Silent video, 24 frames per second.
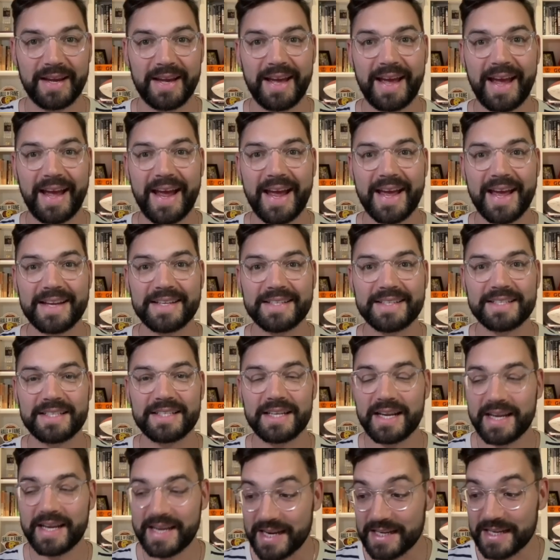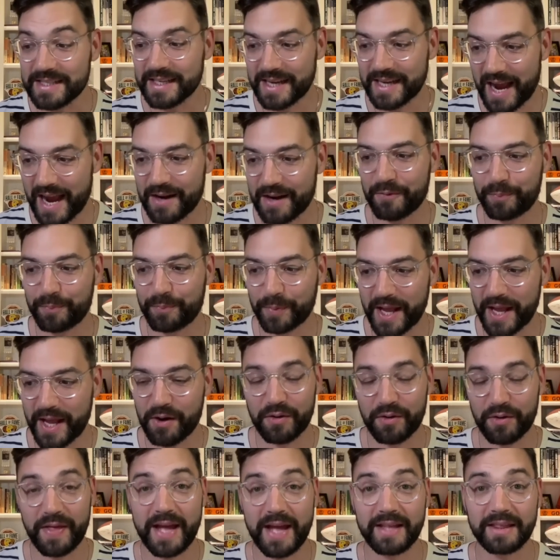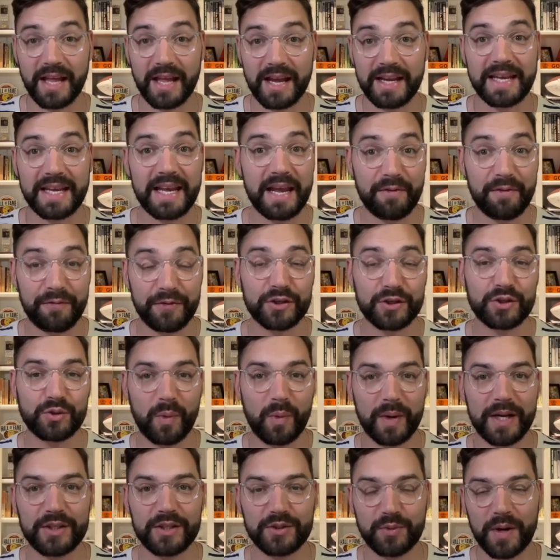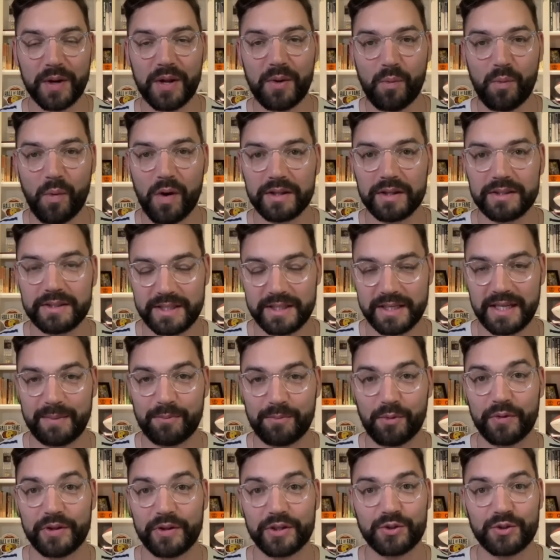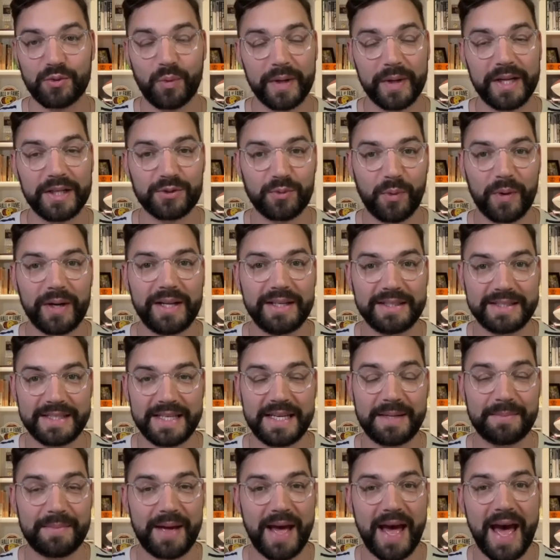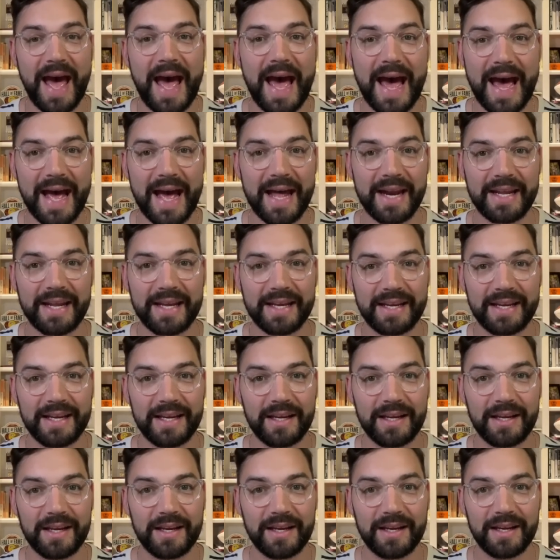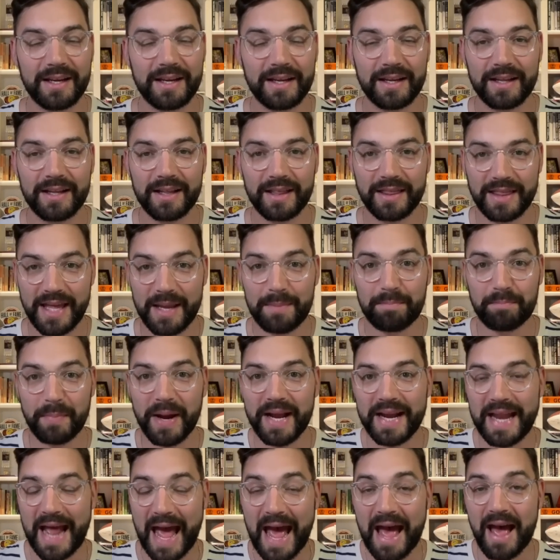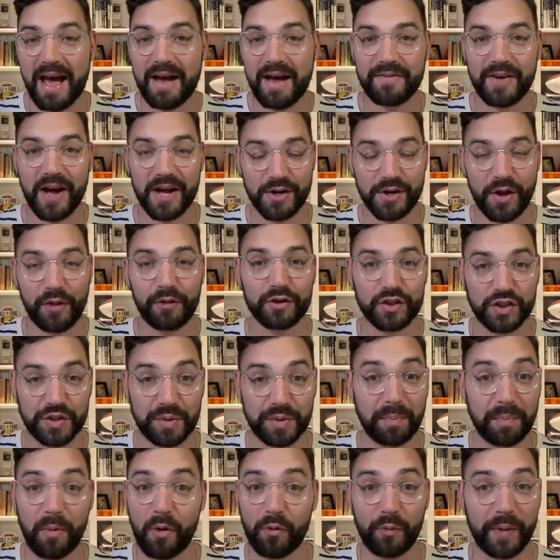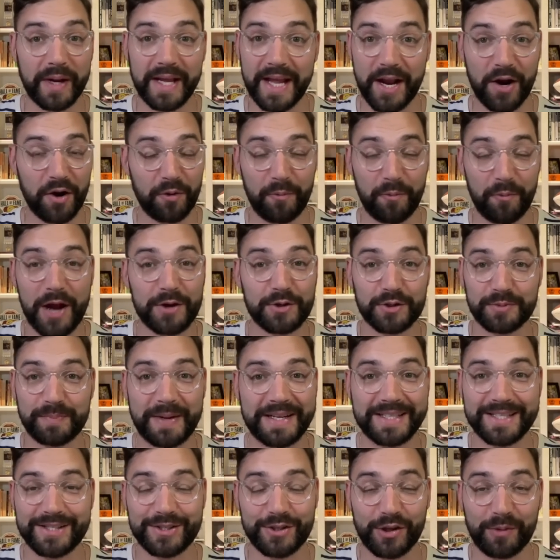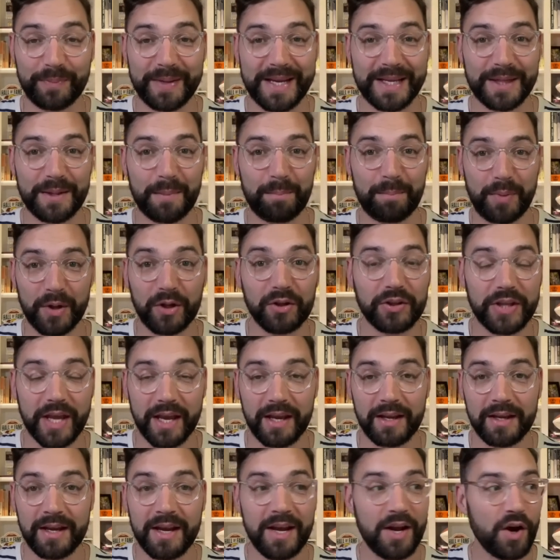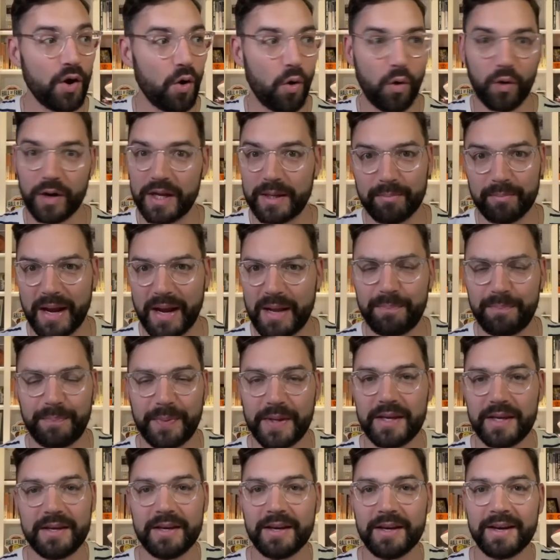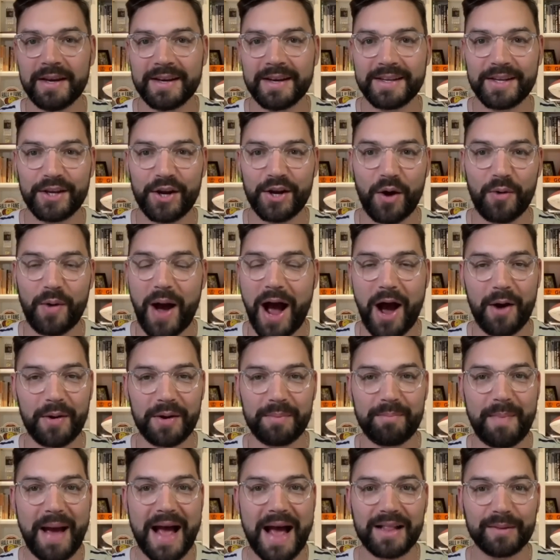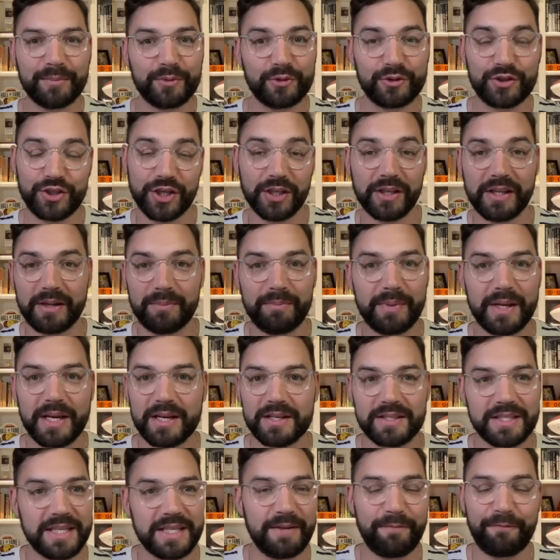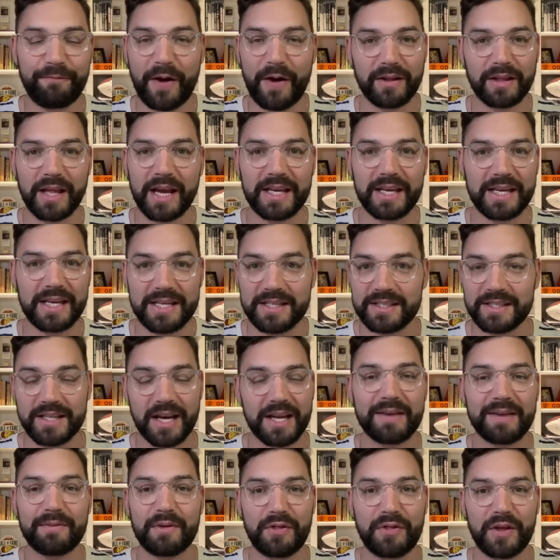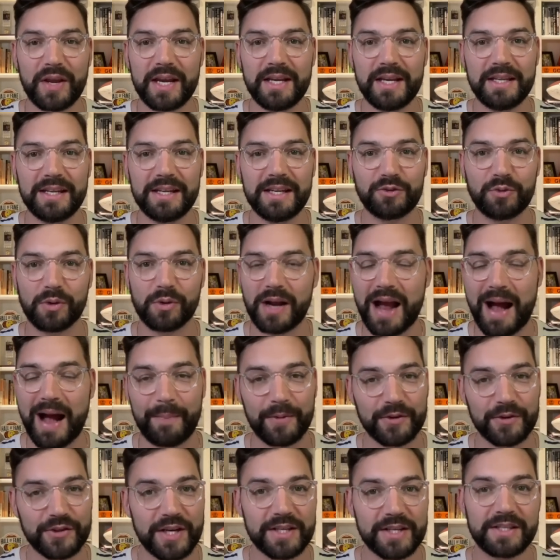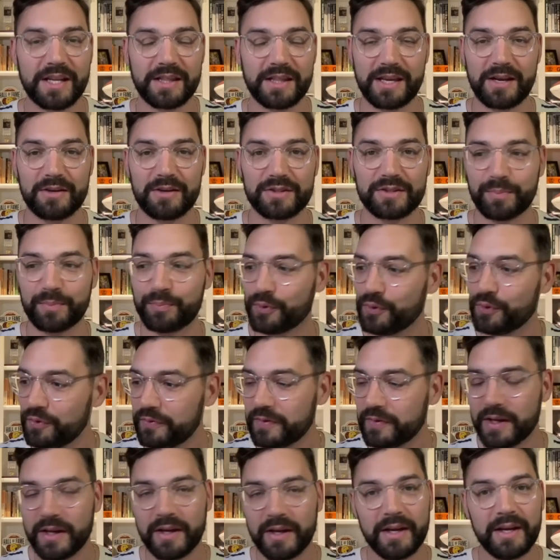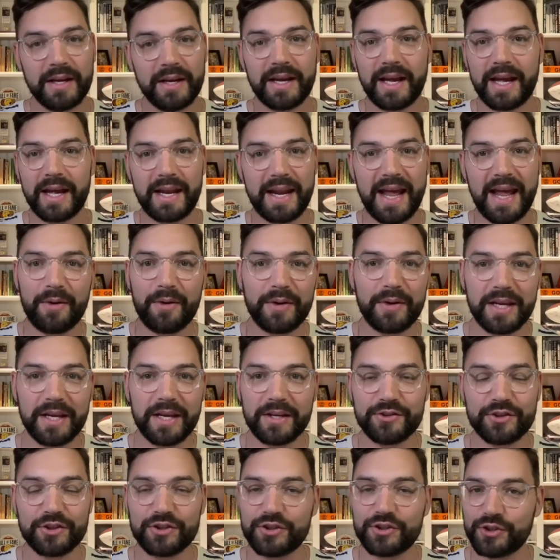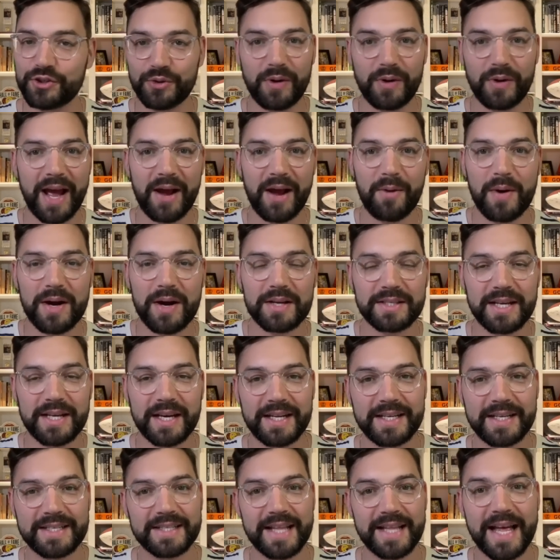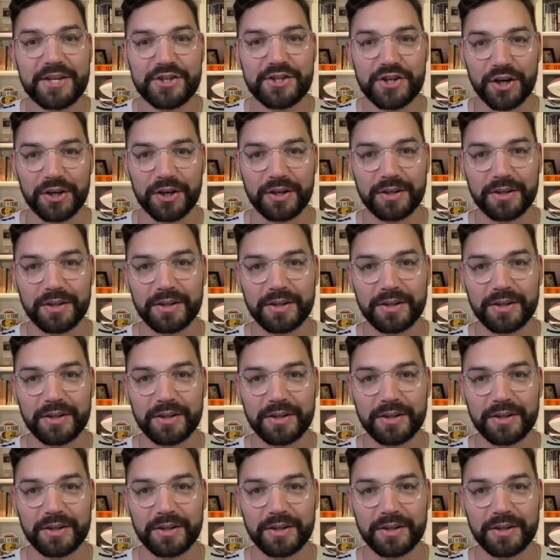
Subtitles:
And he's the kind of player that, like, if the 2021 team or the 2020 team had, they might have another Super Bowl ring. Aaron Rodgers might still be in the building, or he might be, you know, out in Malibu chilling because he felt like he's done everything he needed to accomplish. He has nothing else to prove. And now he can just do ayahuasca at his leisure.